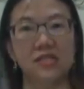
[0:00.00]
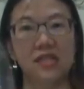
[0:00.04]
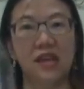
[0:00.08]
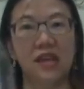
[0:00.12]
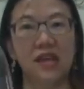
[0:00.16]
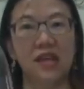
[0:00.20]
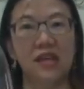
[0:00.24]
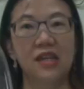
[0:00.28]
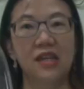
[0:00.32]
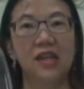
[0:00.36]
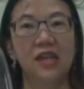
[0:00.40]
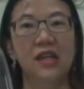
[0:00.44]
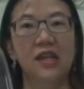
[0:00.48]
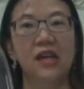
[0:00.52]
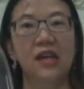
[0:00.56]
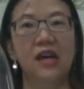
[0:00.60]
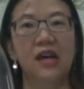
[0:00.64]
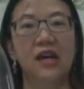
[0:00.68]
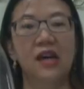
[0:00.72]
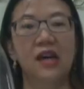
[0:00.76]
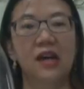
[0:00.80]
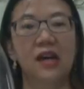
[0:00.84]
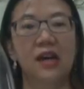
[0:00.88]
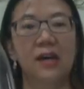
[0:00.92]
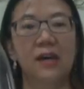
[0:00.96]
Yeah,
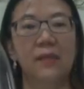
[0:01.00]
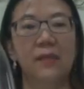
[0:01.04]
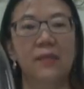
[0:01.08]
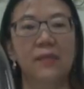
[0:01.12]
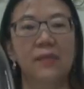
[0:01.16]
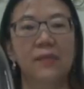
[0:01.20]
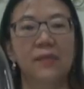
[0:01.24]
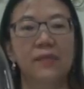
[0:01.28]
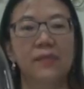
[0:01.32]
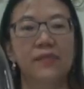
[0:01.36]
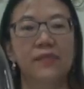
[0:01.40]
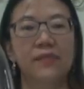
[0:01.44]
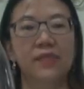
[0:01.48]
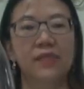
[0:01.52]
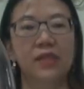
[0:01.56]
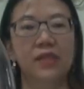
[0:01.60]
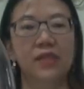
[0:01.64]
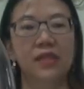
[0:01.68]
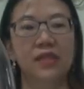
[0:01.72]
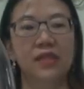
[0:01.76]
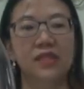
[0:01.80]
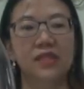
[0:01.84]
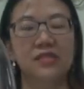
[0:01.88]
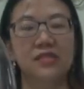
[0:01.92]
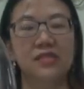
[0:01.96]

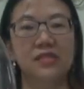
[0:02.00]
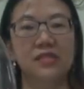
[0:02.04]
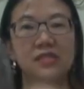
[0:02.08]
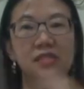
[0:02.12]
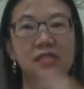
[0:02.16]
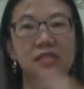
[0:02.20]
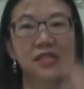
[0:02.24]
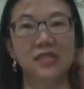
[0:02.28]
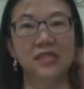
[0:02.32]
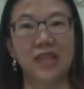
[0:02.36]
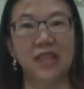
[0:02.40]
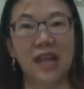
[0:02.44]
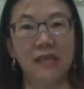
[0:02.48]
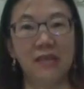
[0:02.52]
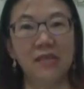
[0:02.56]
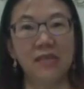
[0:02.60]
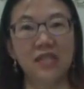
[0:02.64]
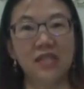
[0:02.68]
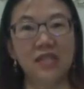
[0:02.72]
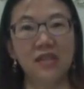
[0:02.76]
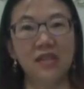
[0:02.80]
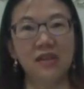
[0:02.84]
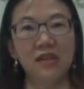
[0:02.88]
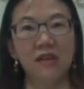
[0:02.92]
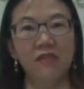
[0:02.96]
the
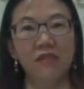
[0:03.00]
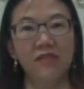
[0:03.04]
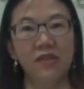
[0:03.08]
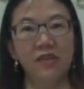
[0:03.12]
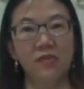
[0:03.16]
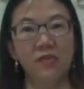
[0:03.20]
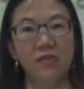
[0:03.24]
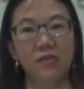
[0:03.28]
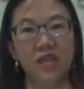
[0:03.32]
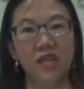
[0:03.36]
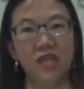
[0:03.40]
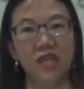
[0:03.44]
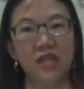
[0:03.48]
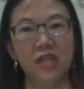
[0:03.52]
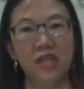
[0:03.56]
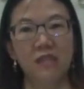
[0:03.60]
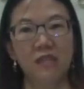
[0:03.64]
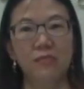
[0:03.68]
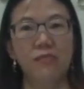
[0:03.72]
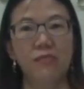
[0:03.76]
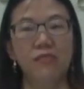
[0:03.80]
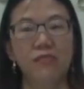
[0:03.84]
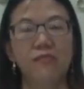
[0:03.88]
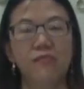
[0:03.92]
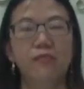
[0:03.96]
diameter of the ring
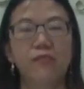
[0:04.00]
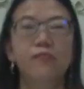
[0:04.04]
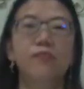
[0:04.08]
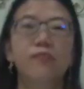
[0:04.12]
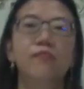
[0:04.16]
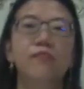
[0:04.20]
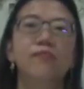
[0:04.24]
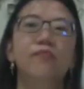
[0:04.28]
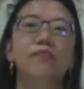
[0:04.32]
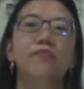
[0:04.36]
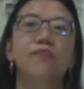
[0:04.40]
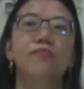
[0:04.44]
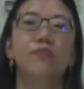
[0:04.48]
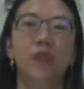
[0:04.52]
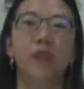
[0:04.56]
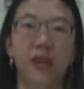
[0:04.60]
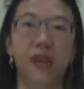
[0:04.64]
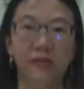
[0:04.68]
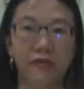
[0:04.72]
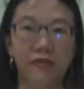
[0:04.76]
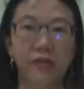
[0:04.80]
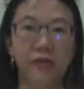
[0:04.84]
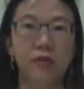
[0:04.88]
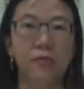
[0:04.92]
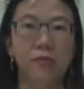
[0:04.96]

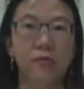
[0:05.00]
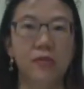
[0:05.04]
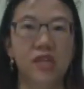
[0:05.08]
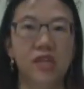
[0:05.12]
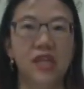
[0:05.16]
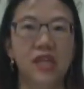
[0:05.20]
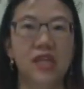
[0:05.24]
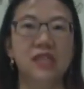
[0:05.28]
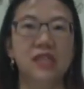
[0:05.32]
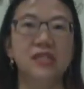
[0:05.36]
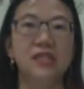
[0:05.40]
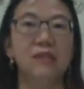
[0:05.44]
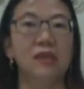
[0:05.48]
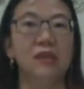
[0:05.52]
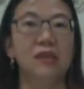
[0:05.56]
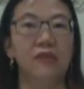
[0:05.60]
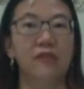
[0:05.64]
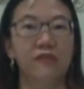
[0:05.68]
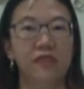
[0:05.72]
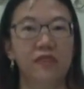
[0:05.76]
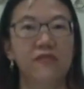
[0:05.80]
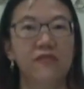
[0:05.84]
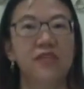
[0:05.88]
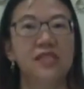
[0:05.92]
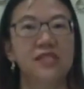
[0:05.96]
preferably is about
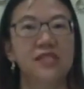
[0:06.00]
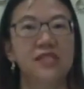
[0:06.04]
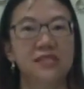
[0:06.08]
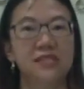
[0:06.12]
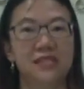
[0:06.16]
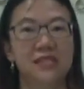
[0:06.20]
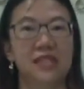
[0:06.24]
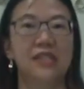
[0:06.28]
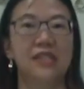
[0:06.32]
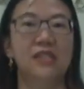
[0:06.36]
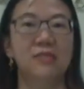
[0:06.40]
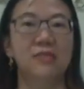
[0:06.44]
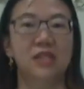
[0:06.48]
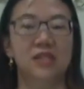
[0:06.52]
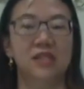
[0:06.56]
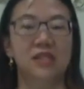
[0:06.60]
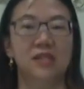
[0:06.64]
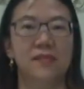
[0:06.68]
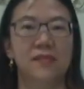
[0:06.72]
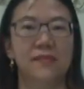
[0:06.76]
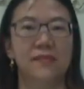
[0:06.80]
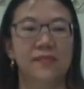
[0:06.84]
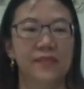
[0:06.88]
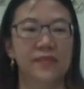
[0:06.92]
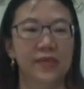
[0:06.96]
15 centimeter.
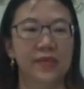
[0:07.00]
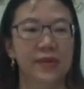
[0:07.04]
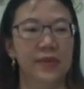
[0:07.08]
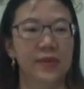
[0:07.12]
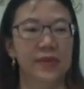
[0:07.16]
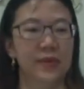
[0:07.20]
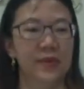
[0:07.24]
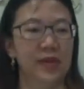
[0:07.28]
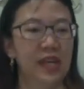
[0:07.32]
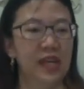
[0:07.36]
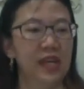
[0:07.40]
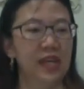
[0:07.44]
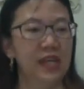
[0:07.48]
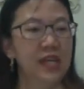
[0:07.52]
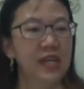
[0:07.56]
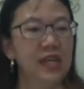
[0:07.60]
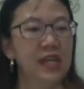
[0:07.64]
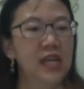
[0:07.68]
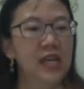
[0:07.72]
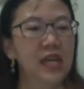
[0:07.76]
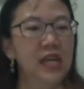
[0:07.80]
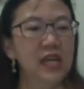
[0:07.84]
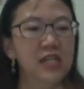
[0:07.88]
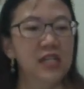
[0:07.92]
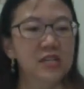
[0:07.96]
Okay,
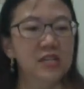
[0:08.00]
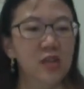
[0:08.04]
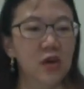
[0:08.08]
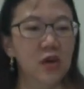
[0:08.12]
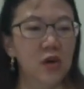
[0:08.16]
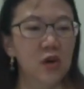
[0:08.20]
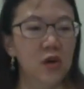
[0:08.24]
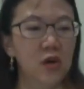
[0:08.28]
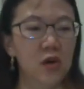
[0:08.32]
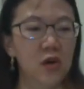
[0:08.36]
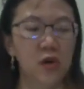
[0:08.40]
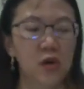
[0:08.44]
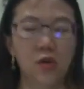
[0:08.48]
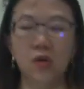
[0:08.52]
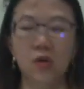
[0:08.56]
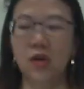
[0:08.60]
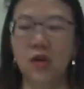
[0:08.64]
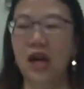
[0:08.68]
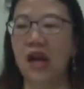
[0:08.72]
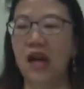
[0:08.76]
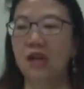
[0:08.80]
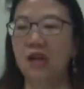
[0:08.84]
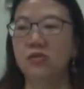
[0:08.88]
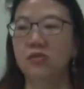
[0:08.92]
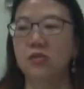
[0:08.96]
so
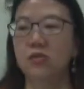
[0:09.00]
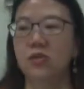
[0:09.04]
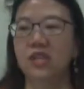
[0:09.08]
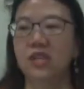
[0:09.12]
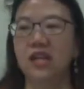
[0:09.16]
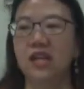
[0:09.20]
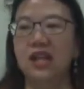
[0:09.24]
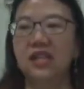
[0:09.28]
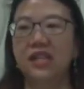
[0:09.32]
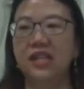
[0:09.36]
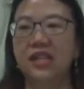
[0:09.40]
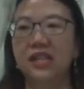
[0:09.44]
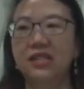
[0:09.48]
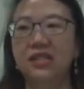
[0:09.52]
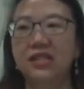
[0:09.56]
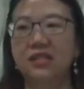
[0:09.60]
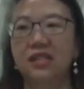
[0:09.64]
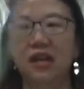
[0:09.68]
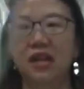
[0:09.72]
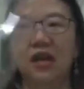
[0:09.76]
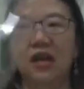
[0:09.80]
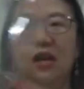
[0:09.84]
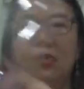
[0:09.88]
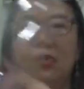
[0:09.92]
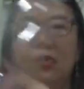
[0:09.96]
how do we cut this?
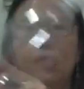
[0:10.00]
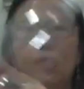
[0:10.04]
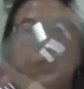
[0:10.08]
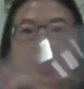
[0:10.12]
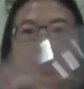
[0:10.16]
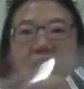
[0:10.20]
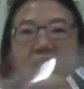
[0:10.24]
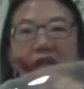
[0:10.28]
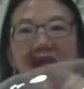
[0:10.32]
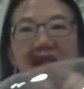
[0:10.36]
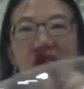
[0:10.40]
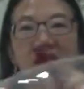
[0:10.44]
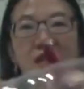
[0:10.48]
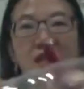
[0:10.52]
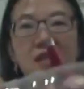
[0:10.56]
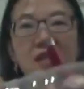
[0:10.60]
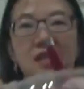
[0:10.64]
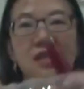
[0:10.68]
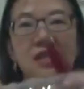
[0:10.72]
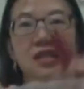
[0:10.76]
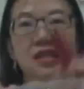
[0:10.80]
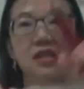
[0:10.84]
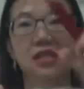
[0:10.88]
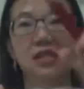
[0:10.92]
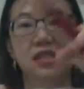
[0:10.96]
We only need
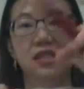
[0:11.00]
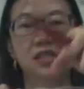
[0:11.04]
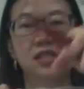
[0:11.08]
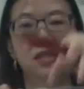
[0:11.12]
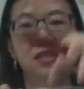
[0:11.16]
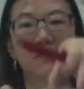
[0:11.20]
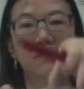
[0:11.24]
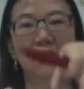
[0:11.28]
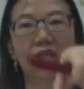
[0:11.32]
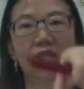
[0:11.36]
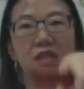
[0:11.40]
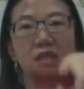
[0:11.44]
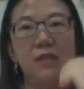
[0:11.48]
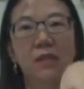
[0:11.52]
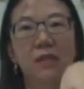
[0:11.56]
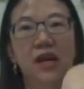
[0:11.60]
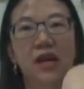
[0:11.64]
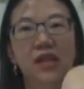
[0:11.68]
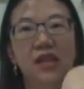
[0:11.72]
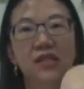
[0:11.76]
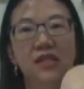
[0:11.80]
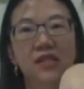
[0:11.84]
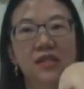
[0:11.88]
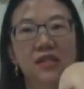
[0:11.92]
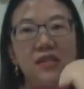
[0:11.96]
this middle
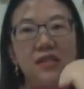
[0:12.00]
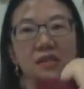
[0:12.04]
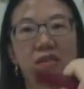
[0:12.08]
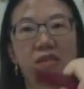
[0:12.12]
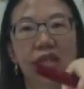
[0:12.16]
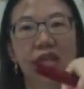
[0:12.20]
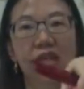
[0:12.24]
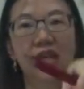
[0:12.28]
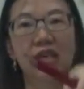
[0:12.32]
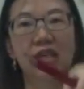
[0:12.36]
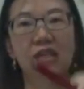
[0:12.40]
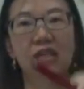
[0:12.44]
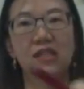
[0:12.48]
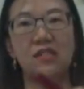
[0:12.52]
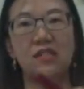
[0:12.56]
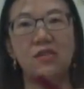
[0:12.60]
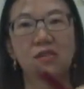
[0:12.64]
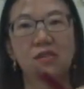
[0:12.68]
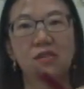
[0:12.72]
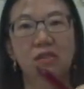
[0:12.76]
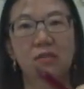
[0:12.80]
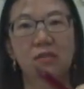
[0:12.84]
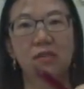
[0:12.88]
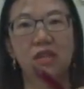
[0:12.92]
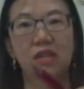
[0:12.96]
part. Okay, so
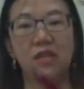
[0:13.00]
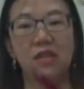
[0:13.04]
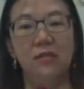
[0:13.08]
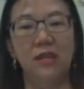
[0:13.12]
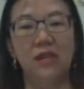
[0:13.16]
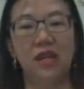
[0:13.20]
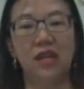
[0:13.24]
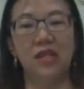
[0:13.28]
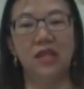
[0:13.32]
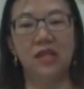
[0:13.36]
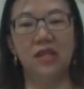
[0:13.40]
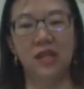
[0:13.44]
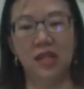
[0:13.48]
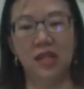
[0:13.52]
the middle part.